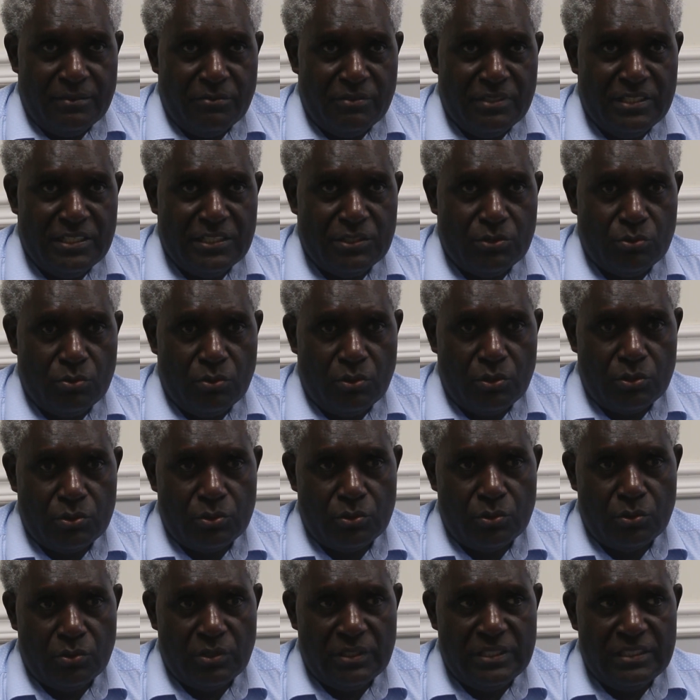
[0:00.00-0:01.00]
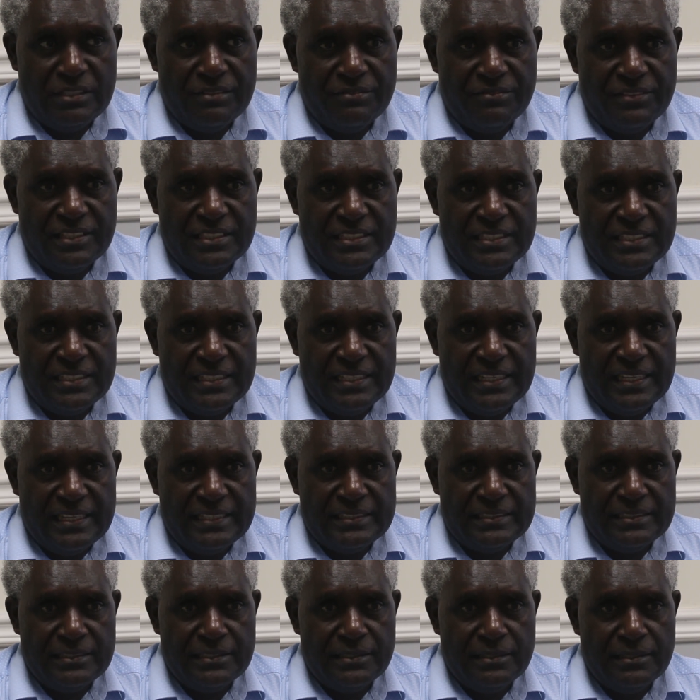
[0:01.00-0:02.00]
We need to also
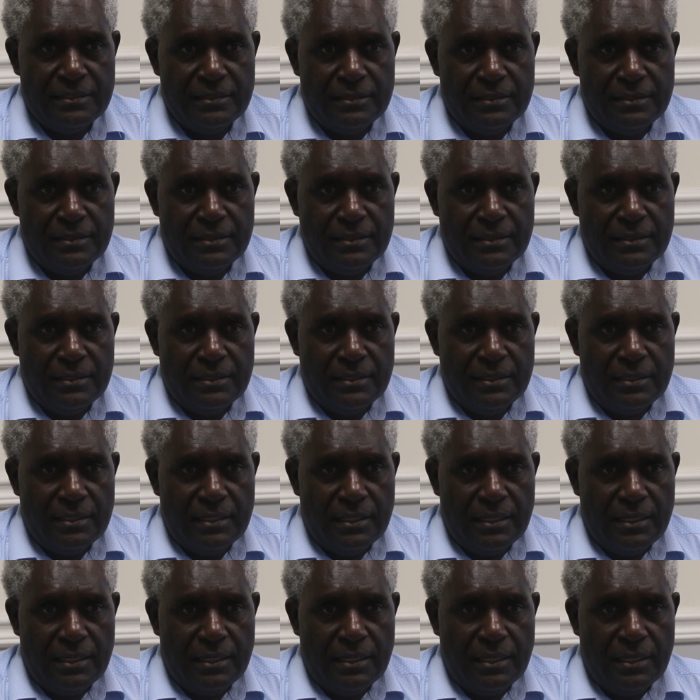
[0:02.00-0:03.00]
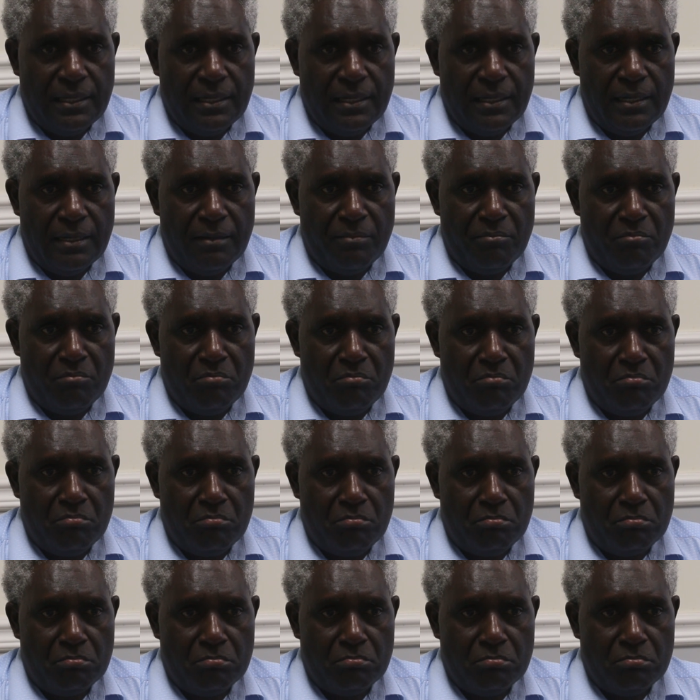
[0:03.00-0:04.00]
investigate um,
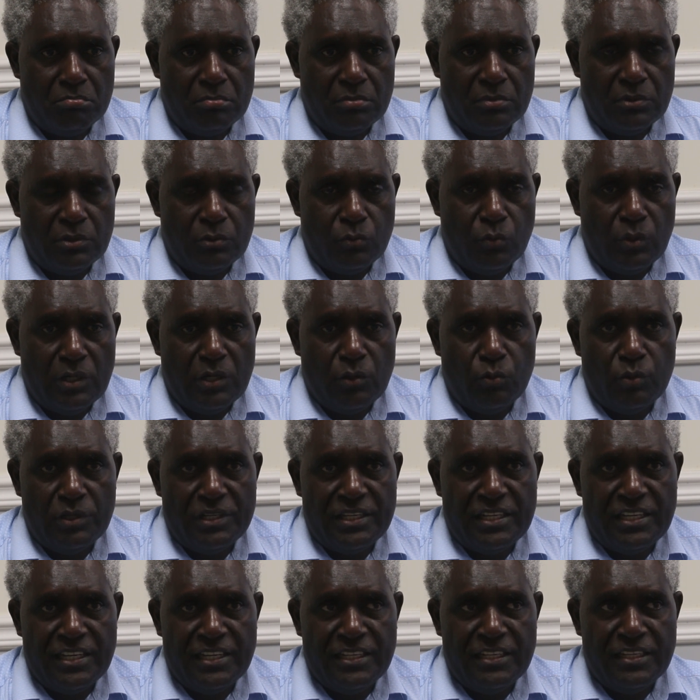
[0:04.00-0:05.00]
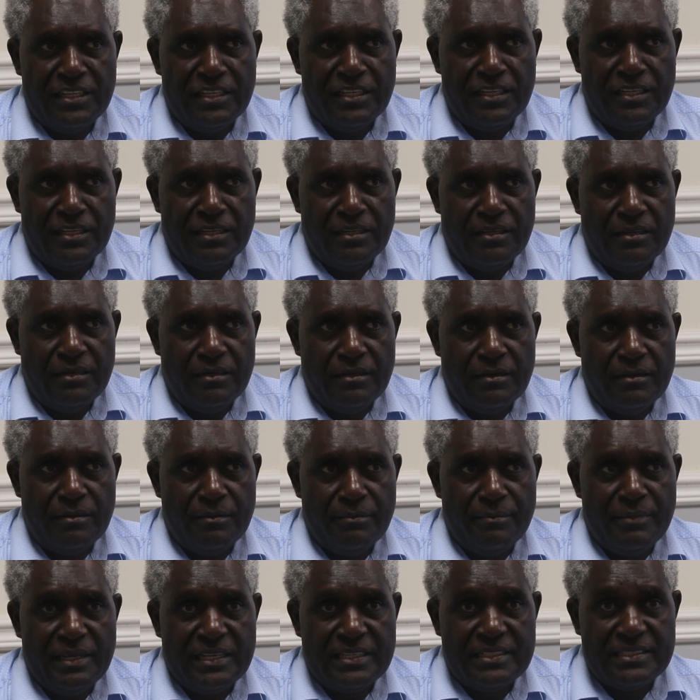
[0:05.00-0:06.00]
where we can
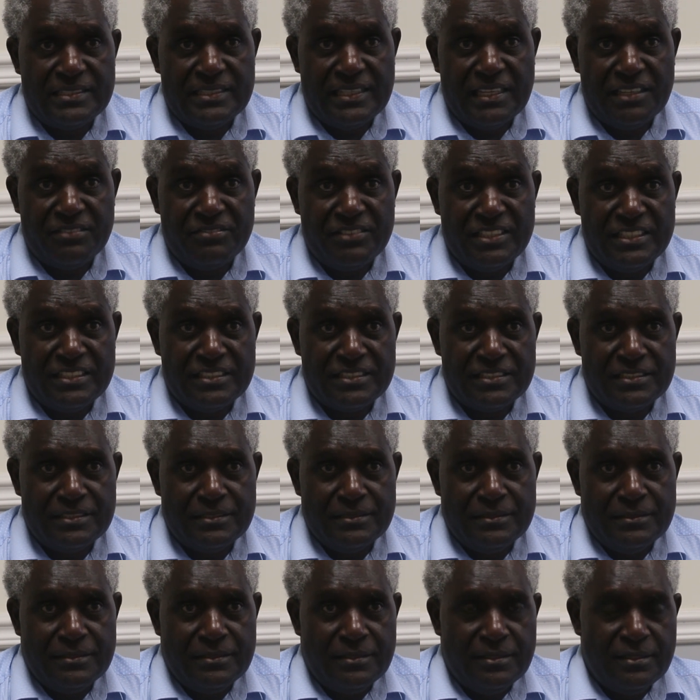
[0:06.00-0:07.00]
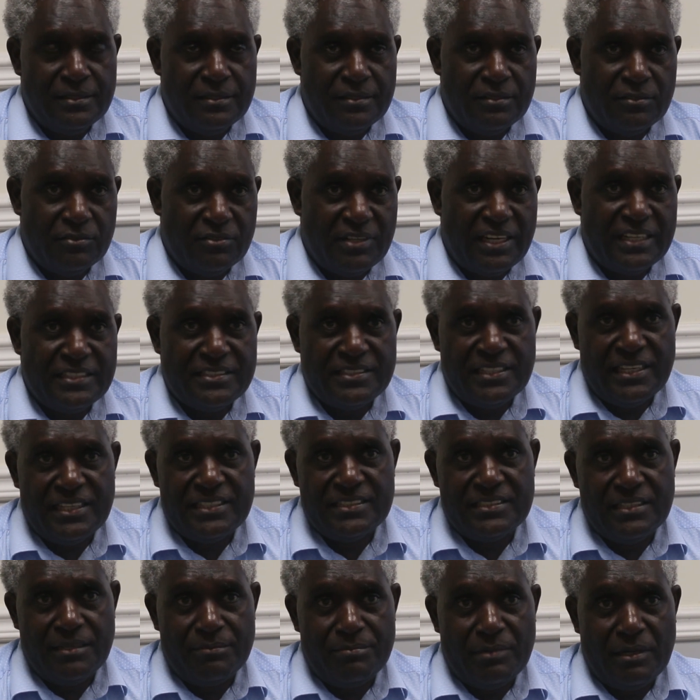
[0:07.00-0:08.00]
make savings,
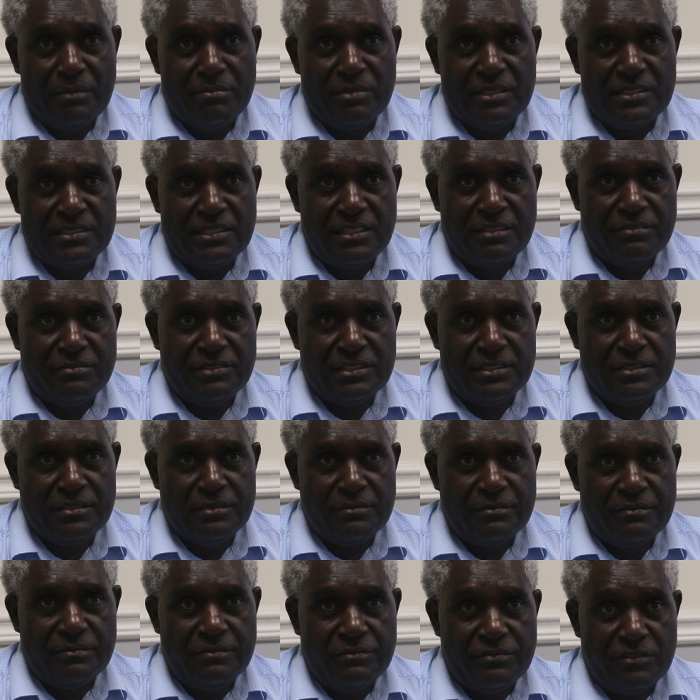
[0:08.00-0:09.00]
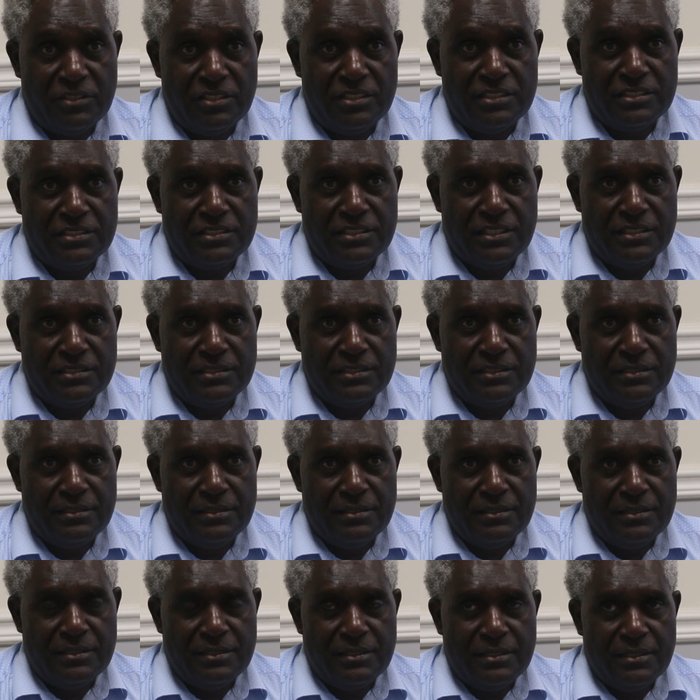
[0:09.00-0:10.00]
right-size the public service, for instance.
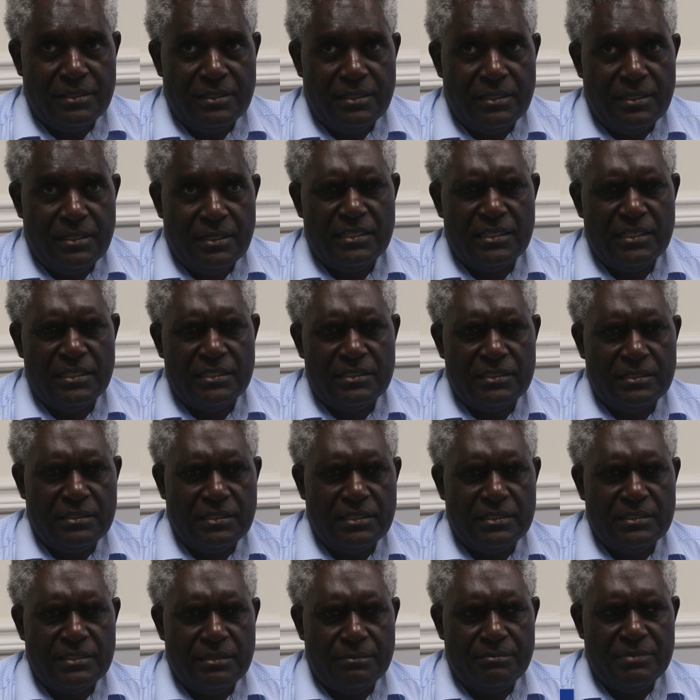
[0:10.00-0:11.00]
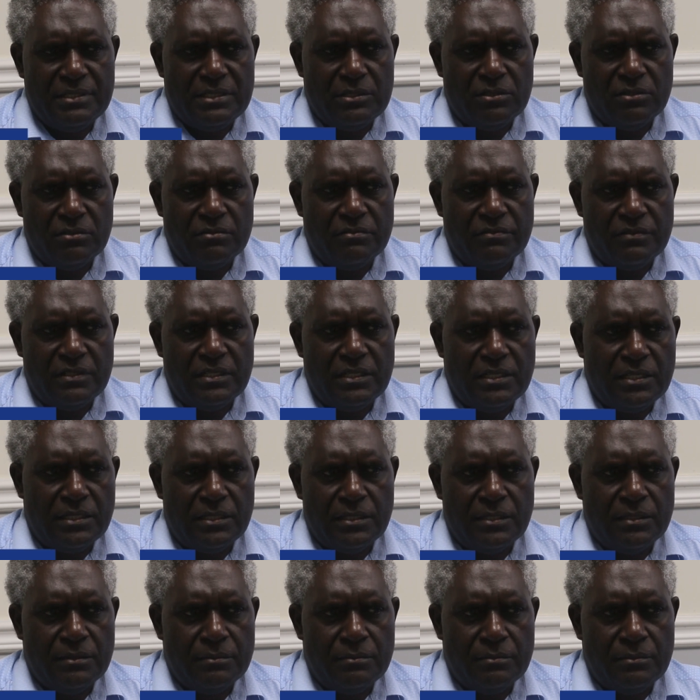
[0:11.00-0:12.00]
And there's, there's a bit of
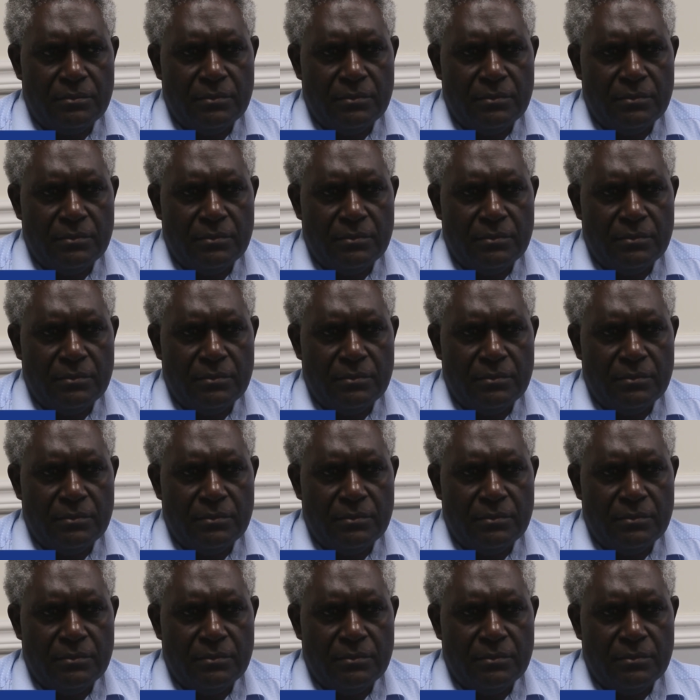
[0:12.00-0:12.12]
uh,